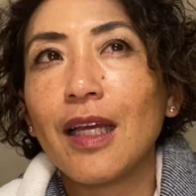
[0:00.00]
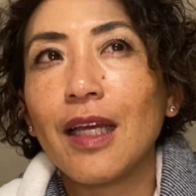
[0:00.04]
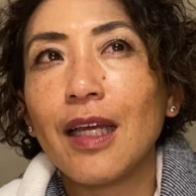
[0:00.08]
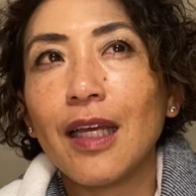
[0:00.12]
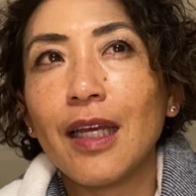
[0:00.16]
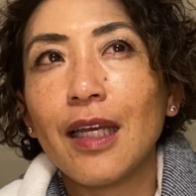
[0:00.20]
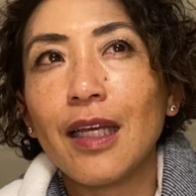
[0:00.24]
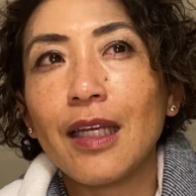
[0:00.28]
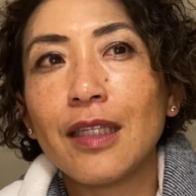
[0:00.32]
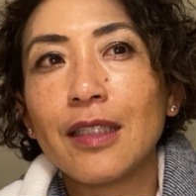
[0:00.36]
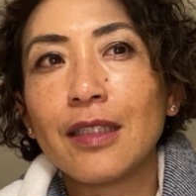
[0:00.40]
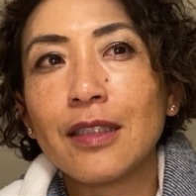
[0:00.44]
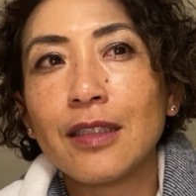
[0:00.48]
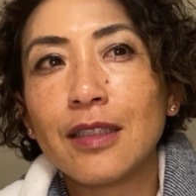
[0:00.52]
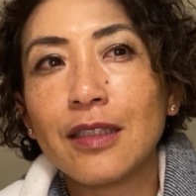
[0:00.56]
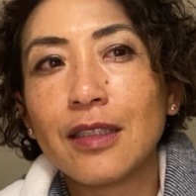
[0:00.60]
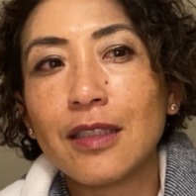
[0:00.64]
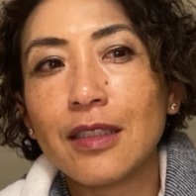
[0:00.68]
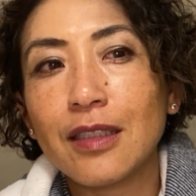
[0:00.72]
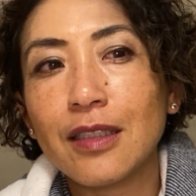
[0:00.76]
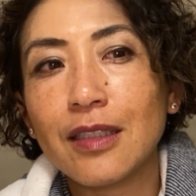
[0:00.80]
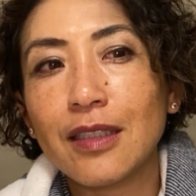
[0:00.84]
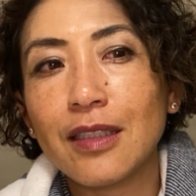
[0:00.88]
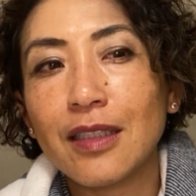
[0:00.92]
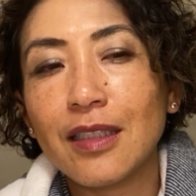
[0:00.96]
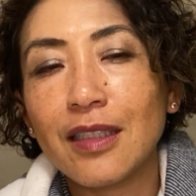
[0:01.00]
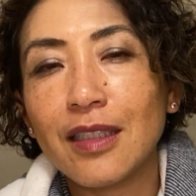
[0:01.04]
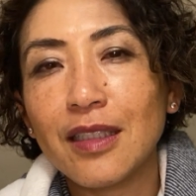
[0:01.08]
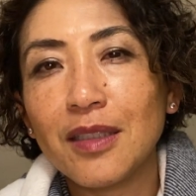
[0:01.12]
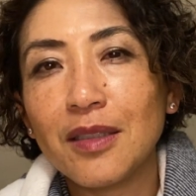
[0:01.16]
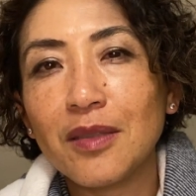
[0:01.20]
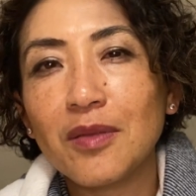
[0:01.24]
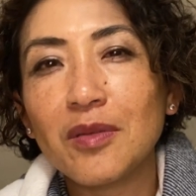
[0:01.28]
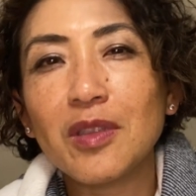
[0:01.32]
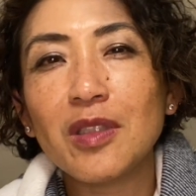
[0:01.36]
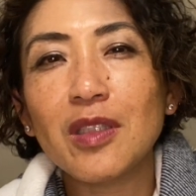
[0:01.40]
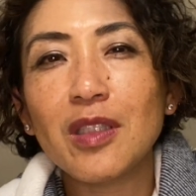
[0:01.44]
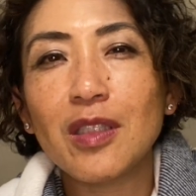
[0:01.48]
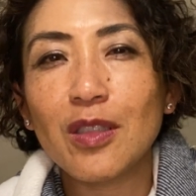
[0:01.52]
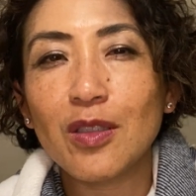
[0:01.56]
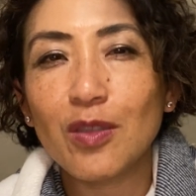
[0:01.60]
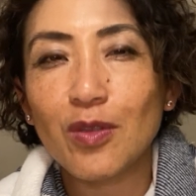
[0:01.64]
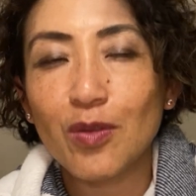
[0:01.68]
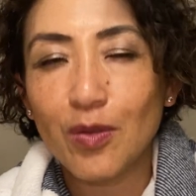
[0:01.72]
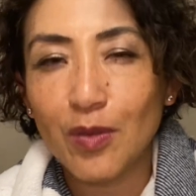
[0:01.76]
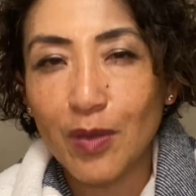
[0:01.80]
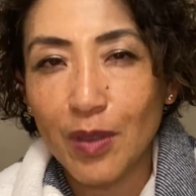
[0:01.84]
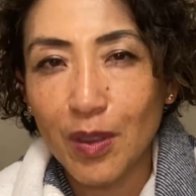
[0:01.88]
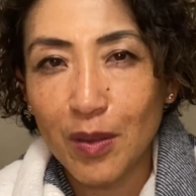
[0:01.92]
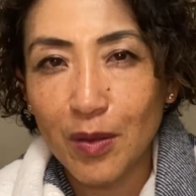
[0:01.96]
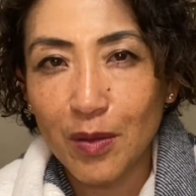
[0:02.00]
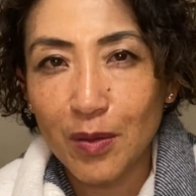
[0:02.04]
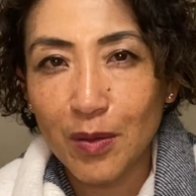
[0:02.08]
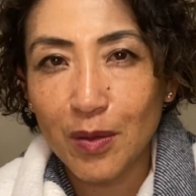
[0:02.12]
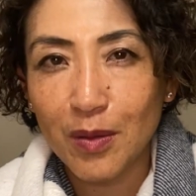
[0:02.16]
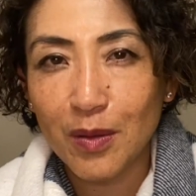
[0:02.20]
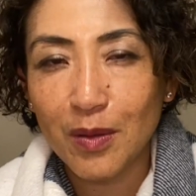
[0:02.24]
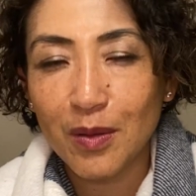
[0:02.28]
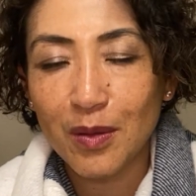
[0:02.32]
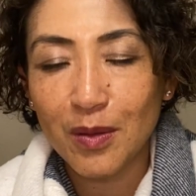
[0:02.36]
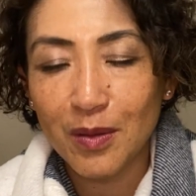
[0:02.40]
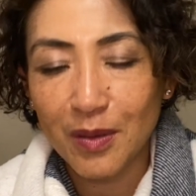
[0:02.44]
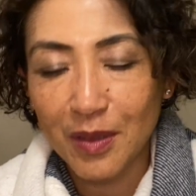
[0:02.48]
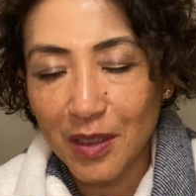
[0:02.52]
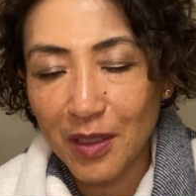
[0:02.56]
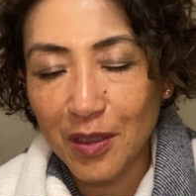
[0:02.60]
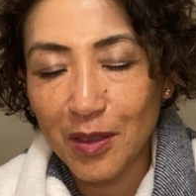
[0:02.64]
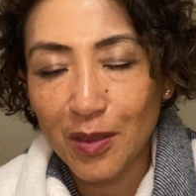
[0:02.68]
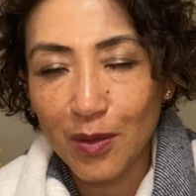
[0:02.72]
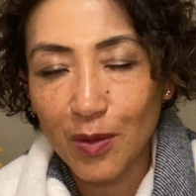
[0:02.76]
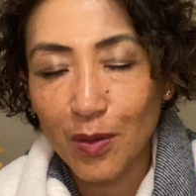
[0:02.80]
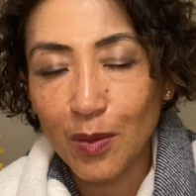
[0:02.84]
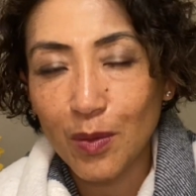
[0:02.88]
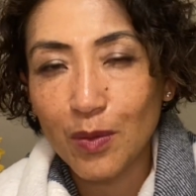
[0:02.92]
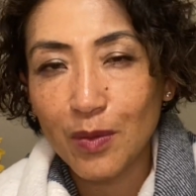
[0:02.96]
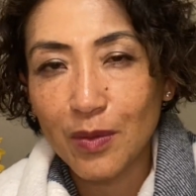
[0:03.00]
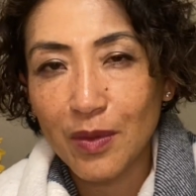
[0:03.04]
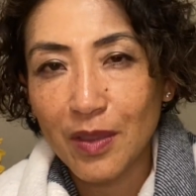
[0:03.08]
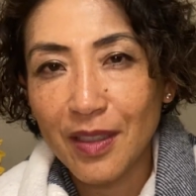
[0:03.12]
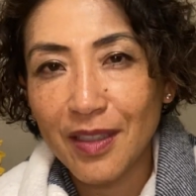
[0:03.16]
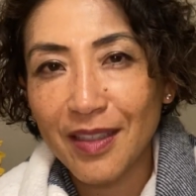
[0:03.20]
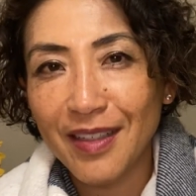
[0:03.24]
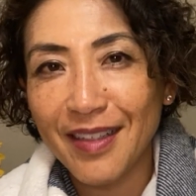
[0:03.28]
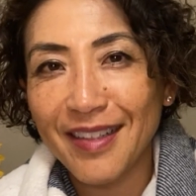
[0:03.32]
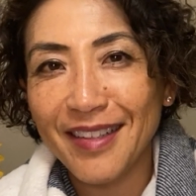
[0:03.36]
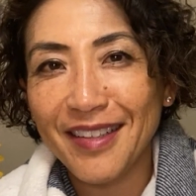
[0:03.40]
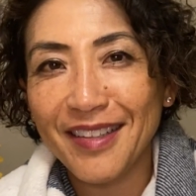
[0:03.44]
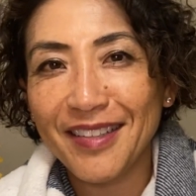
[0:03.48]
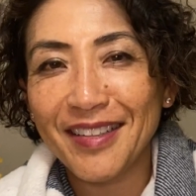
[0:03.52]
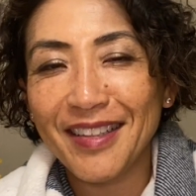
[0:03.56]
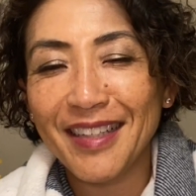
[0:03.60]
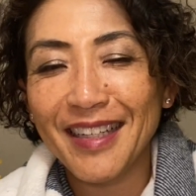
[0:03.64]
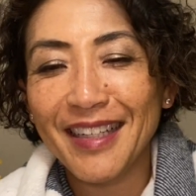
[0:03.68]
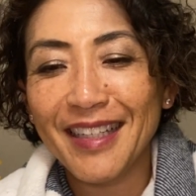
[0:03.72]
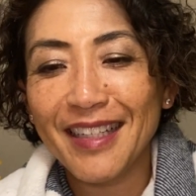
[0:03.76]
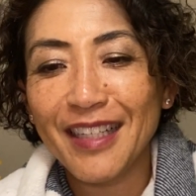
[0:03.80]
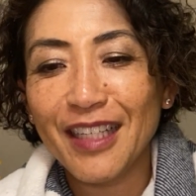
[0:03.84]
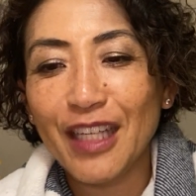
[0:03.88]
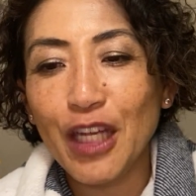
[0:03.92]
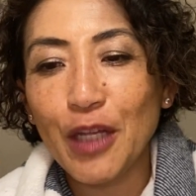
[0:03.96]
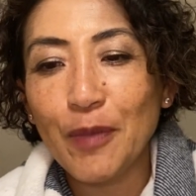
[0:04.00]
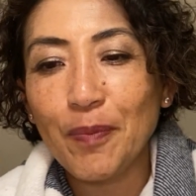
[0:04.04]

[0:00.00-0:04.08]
and it was a struggle on its own, right?